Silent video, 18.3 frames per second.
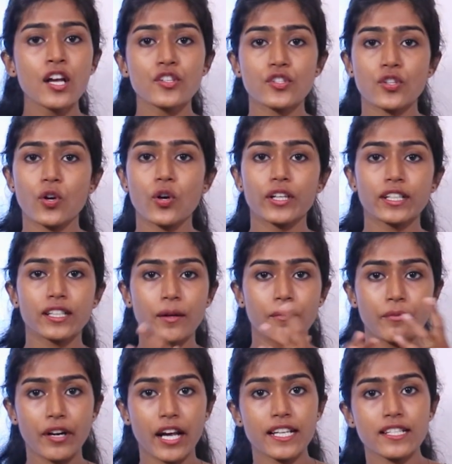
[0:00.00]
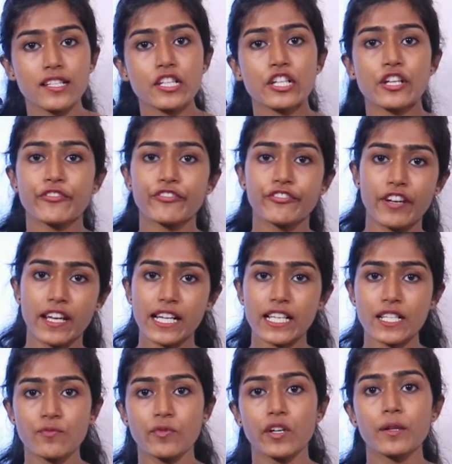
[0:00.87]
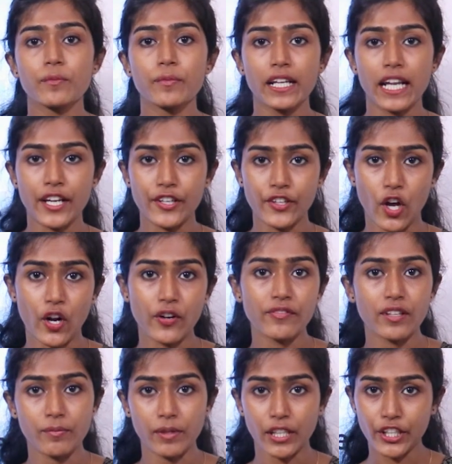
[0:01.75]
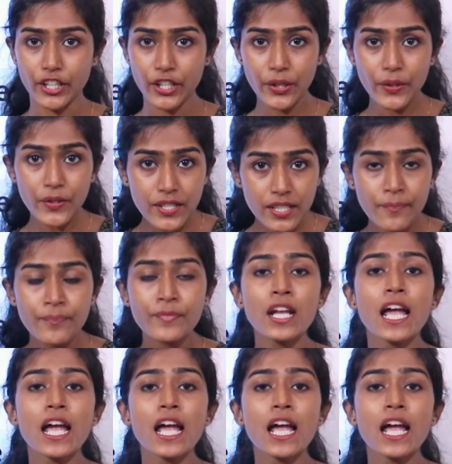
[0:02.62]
So it comprises of various verbal and non-verbal cues,